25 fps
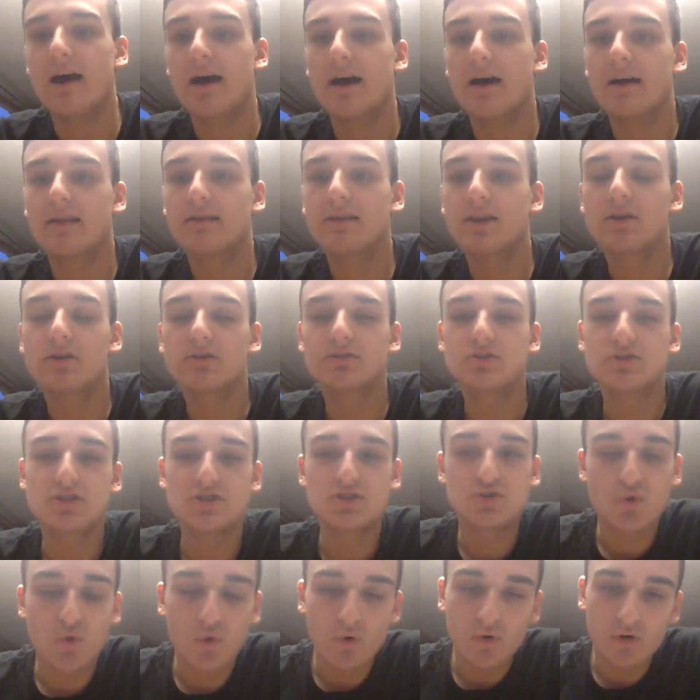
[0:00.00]
uh, a uh, little
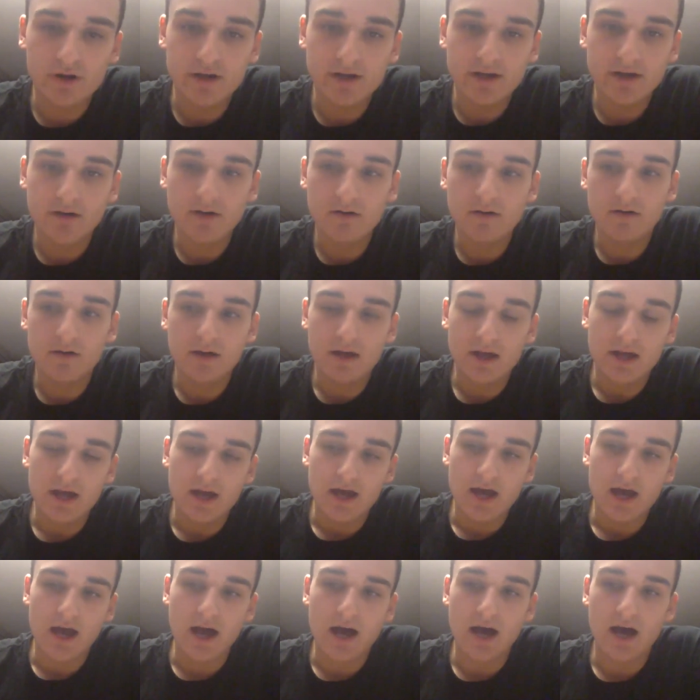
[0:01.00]
tutorial.
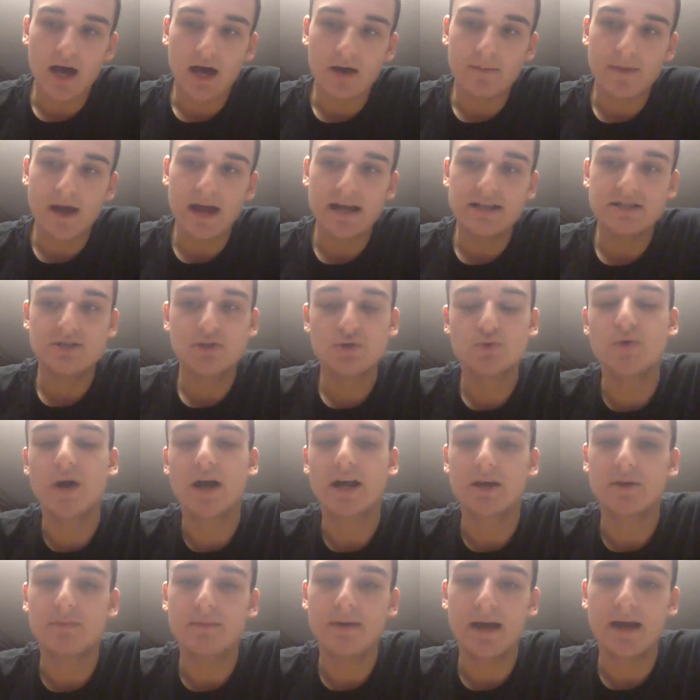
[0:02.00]
Um, I do
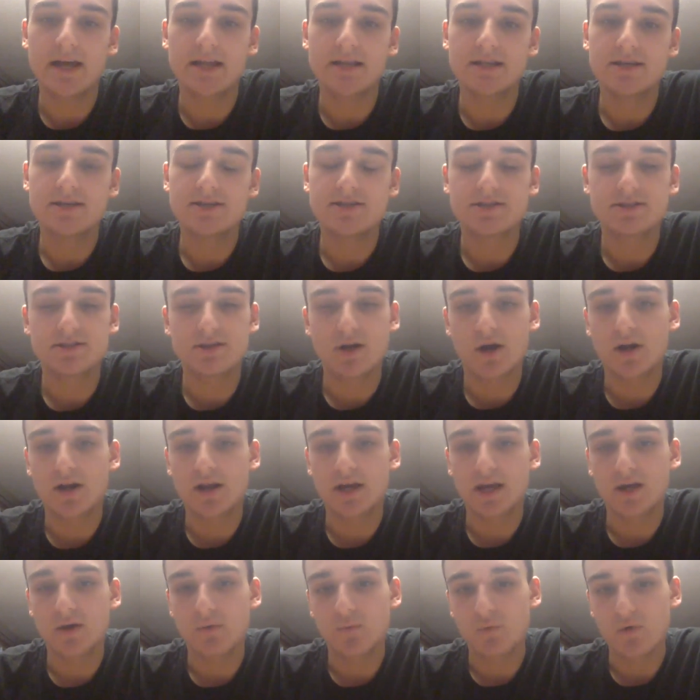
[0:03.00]
recommend
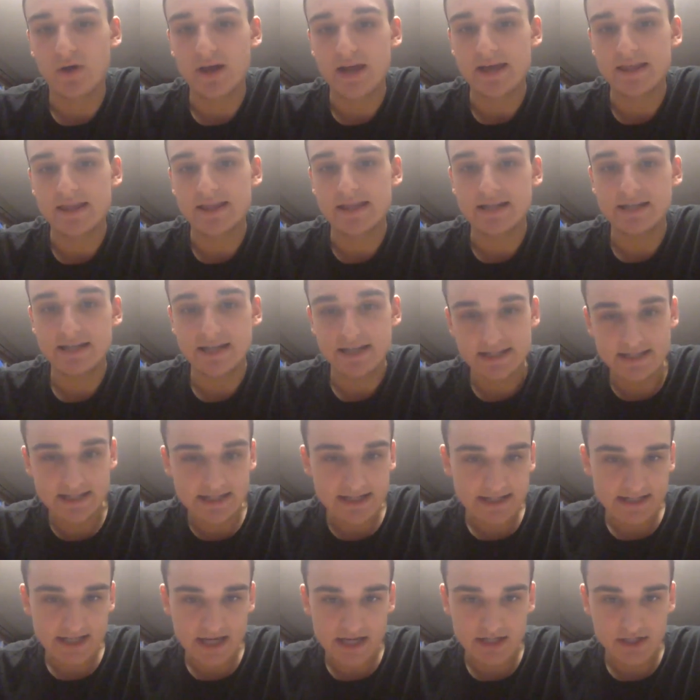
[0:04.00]
starting with
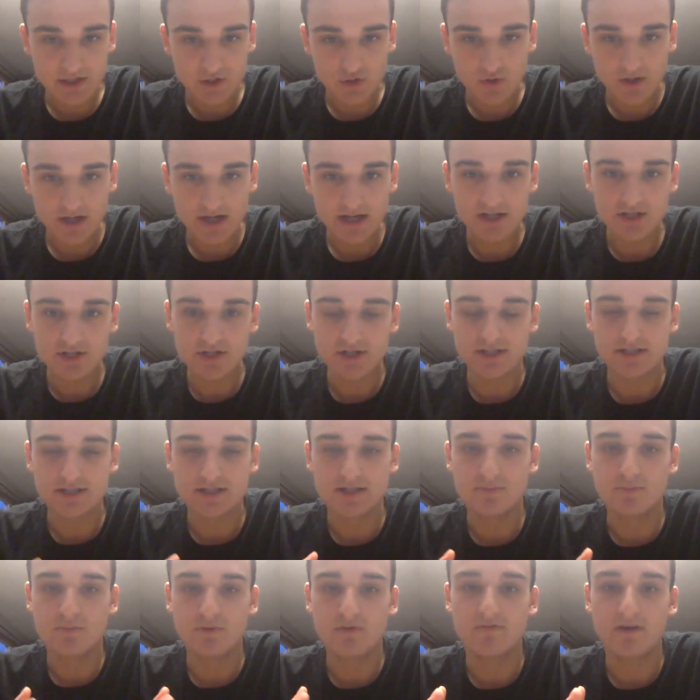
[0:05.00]
Disney's history just
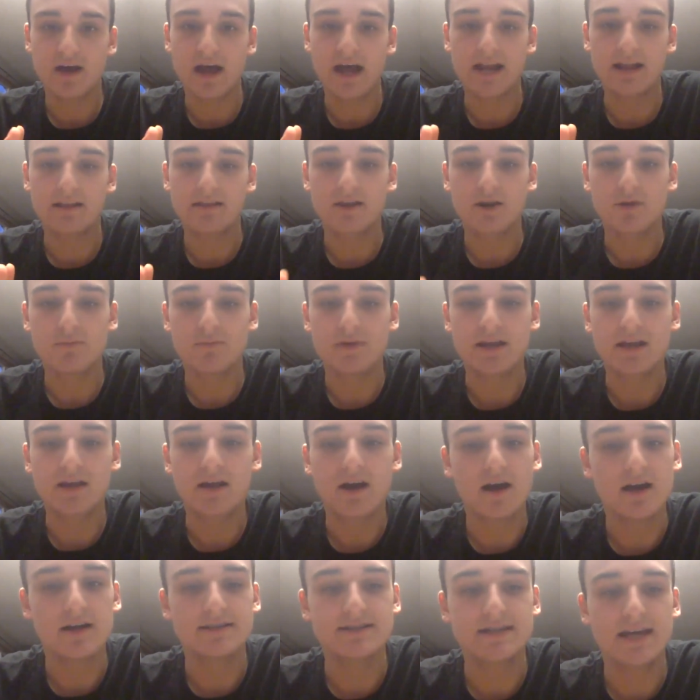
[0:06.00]
to provide a little bit of
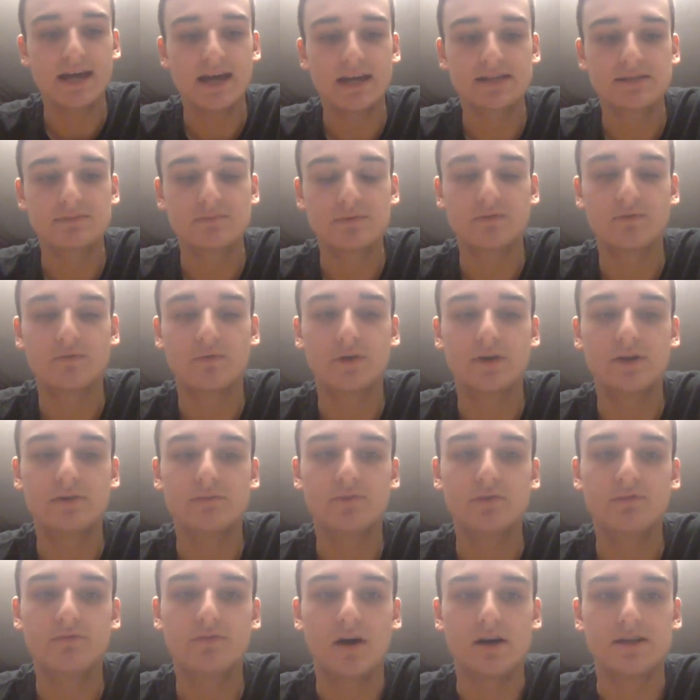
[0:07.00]
context before you
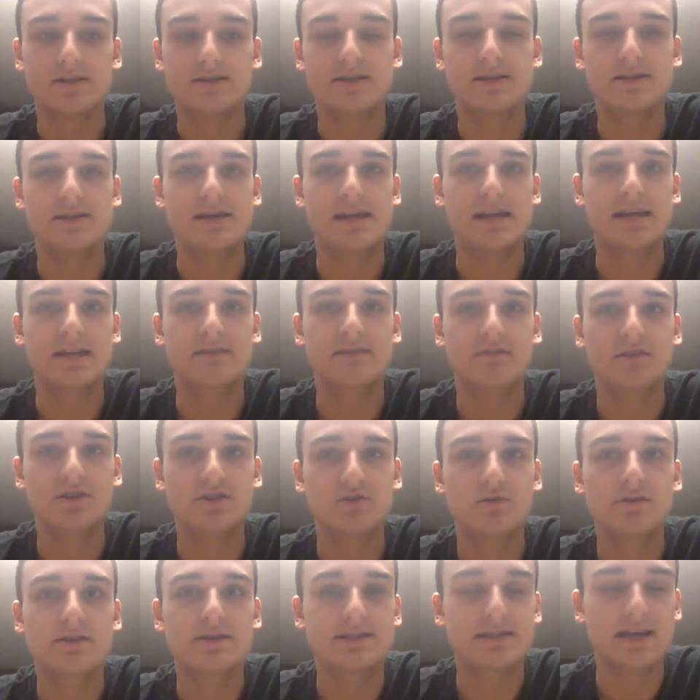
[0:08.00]
move on to the
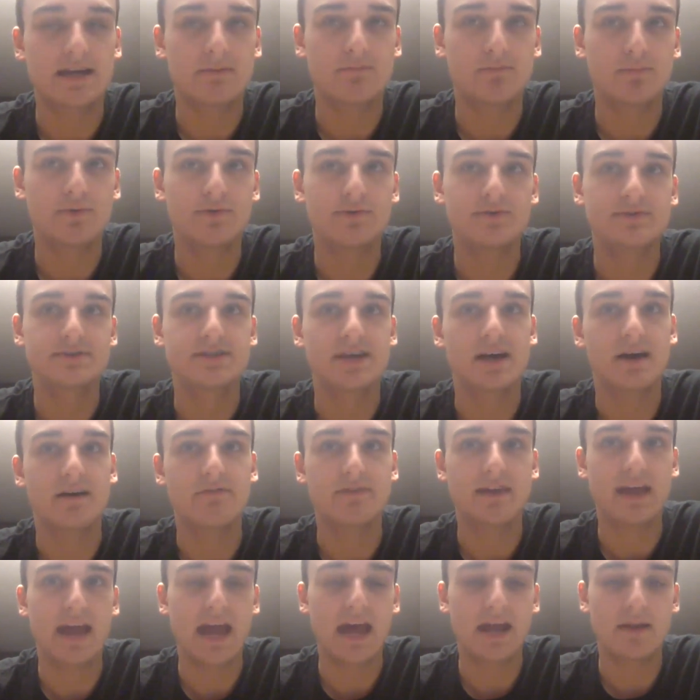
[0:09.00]
individual examples
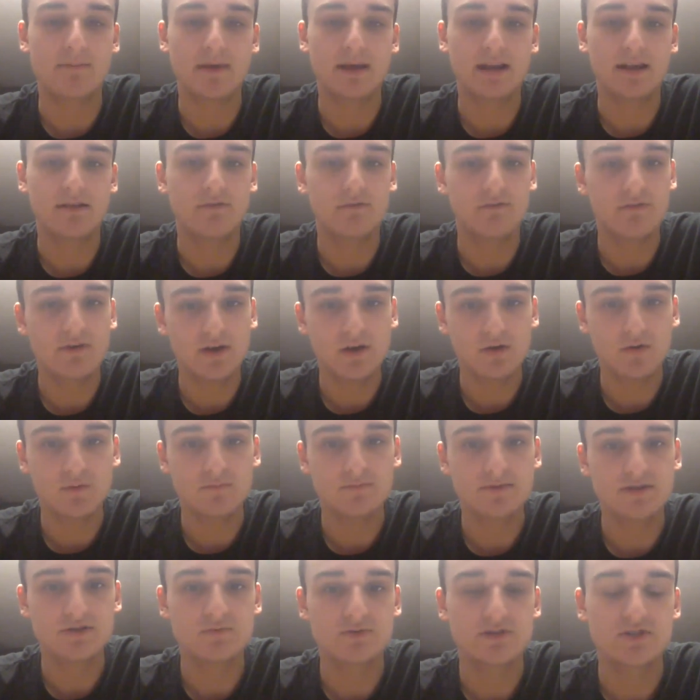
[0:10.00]
of the animated
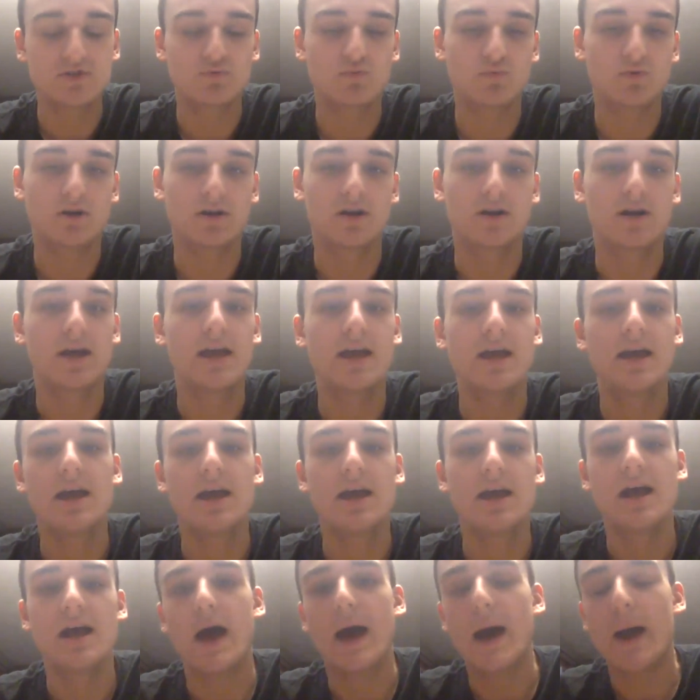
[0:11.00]
films, which were
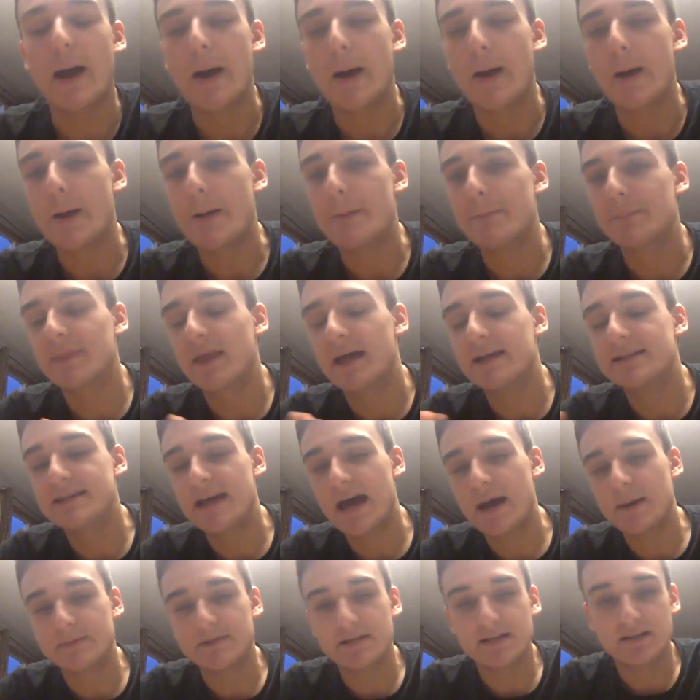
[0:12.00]
um,
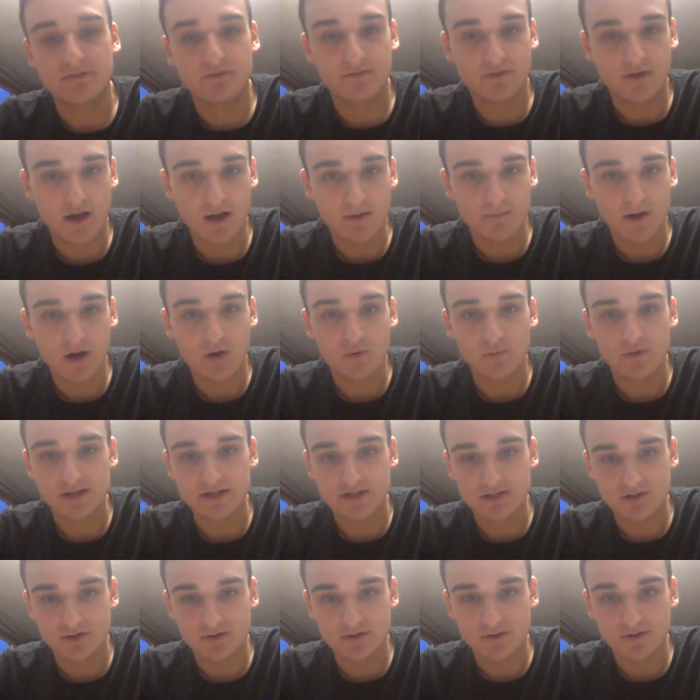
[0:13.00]
adapted from
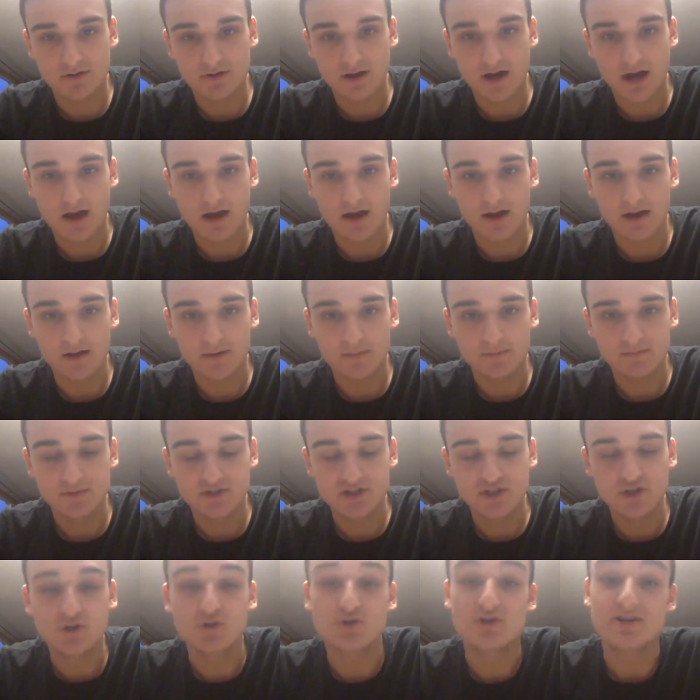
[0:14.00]
original um,
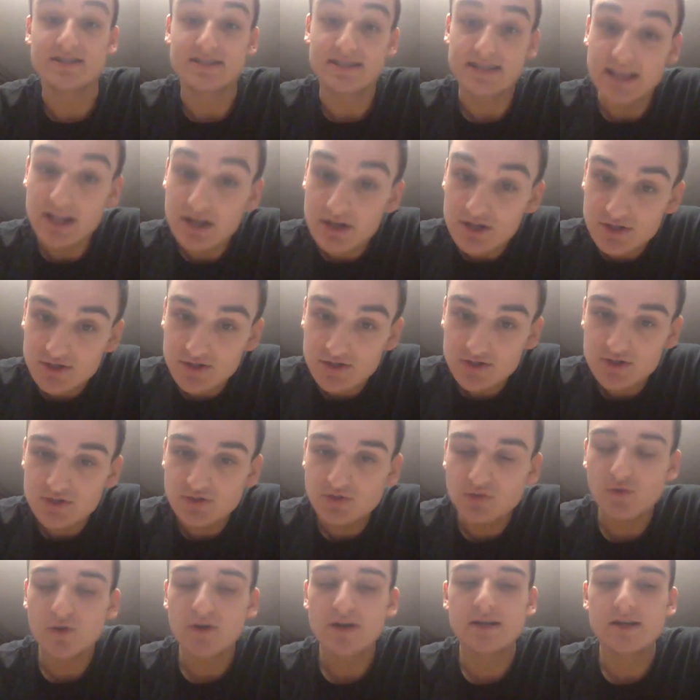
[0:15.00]
children's literature
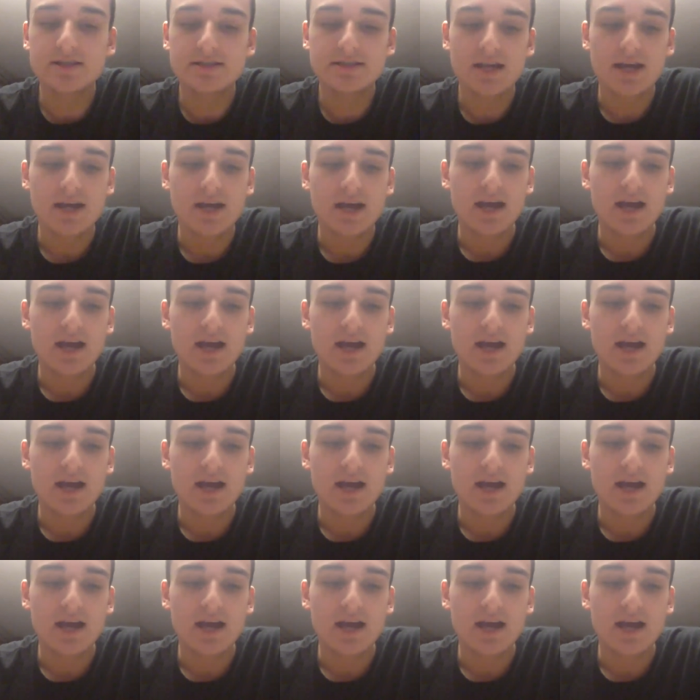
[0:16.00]
stories.